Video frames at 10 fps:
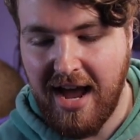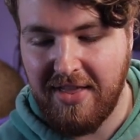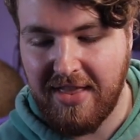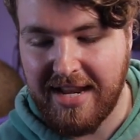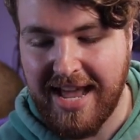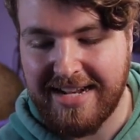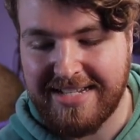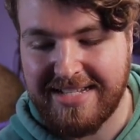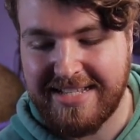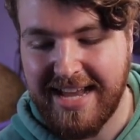and then head
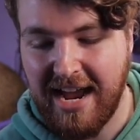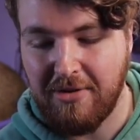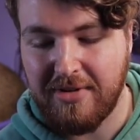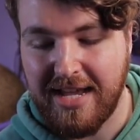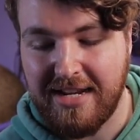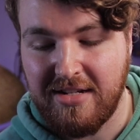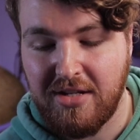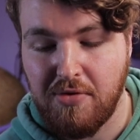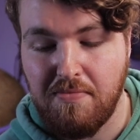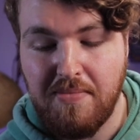down
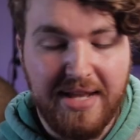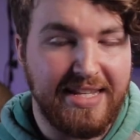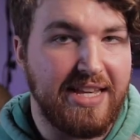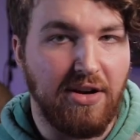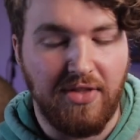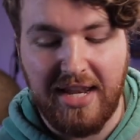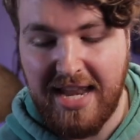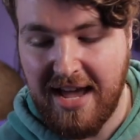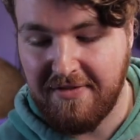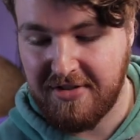into MIDI on the
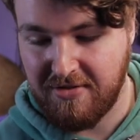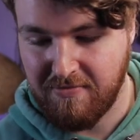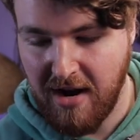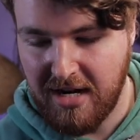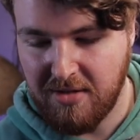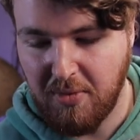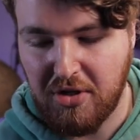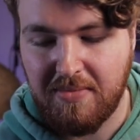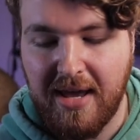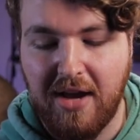left, right at the
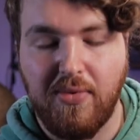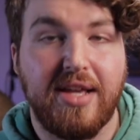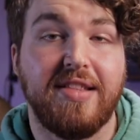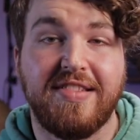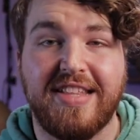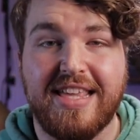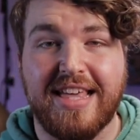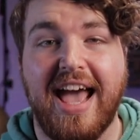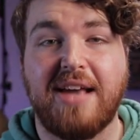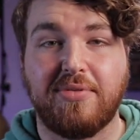bottom here, we can see
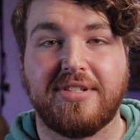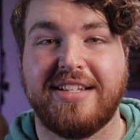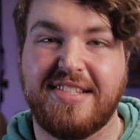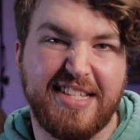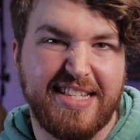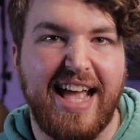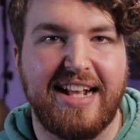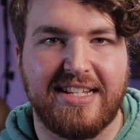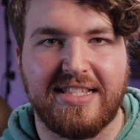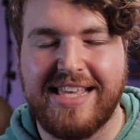that Ableton is
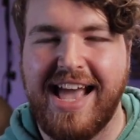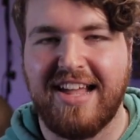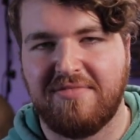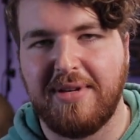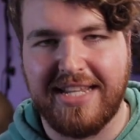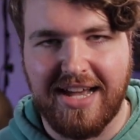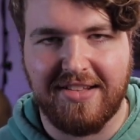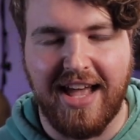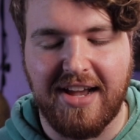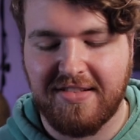detecting the
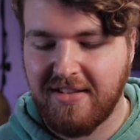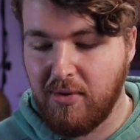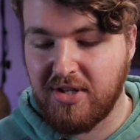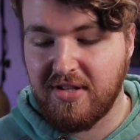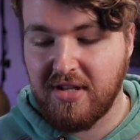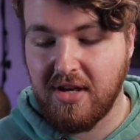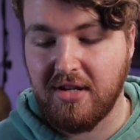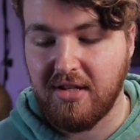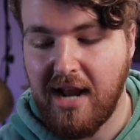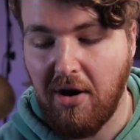SPDSX, which is
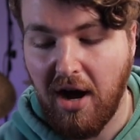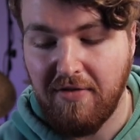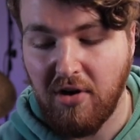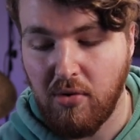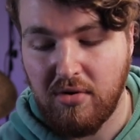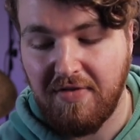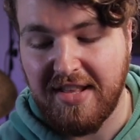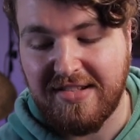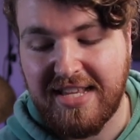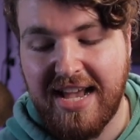good. Now, I've got all of
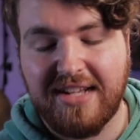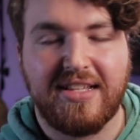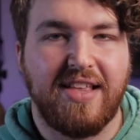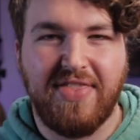these ticked.